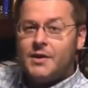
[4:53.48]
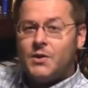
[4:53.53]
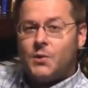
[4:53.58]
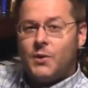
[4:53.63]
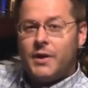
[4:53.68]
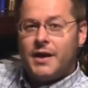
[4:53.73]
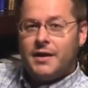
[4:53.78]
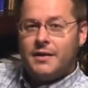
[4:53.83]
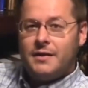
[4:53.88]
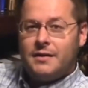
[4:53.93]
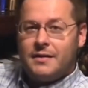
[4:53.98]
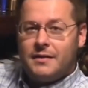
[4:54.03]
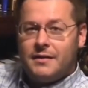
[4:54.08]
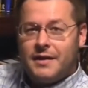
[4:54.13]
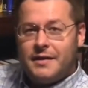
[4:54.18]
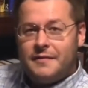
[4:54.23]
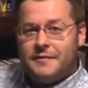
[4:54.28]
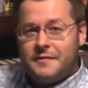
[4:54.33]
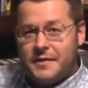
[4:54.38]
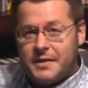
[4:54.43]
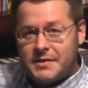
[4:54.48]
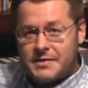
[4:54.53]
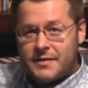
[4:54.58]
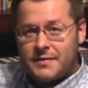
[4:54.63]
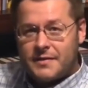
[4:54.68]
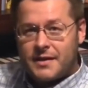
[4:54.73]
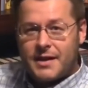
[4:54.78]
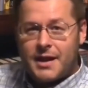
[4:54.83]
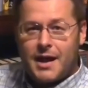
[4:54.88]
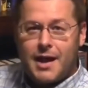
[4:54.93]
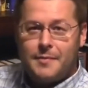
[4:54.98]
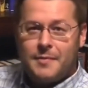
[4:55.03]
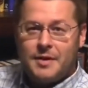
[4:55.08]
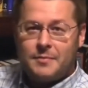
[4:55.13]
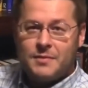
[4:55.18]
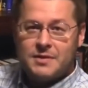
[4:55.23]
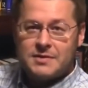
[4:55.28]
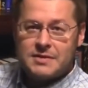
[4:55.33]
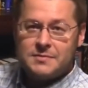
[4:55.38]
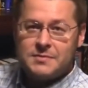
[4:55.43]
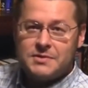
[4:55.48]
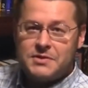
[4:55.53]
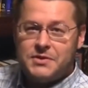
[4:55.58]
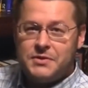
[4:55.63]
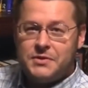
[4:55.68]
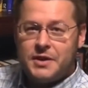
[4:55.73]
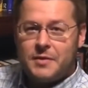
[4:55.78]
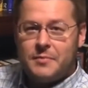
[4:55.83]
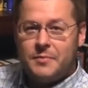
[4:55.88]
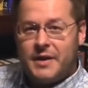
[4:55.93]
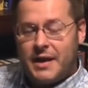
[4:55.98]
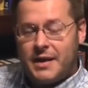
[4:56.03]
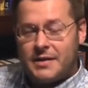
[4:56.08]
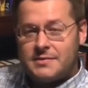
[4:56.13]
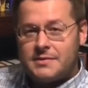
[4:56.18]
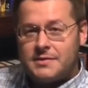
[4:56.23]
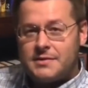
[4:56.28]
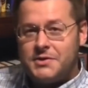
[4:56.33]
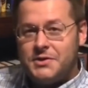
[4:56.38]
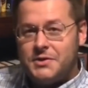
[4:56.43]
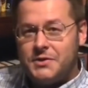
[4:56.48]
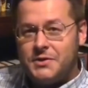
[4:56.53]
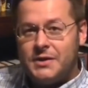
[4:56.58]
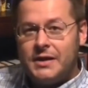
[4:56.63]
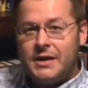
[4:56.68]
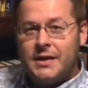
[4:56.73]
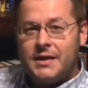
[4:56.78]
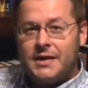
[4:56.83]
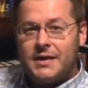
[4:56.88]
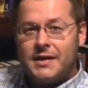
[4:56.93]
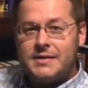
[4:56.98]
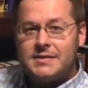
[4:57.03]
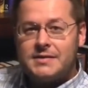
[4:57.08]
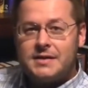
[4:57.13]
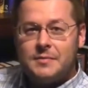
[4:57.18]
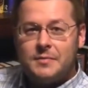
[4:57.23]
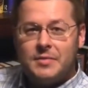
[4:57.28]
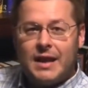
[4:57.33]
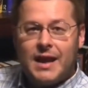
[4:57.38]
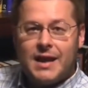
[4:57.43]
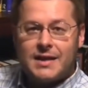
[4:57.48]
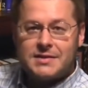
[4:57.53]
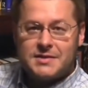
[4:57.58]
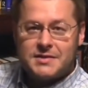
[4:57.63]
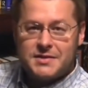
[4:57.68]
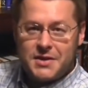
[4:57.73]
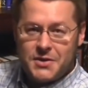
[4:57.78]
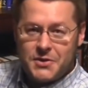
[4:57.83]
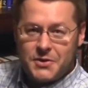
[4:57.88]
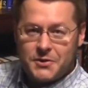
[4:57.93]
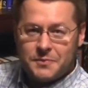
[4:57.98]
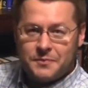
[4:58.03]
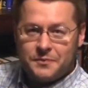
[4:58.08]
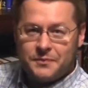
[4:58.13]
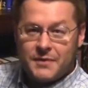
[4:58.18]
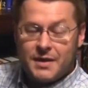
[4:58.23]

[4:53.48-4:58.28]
When they visit the Kaaba, Muslims do their best to kiss the black stone.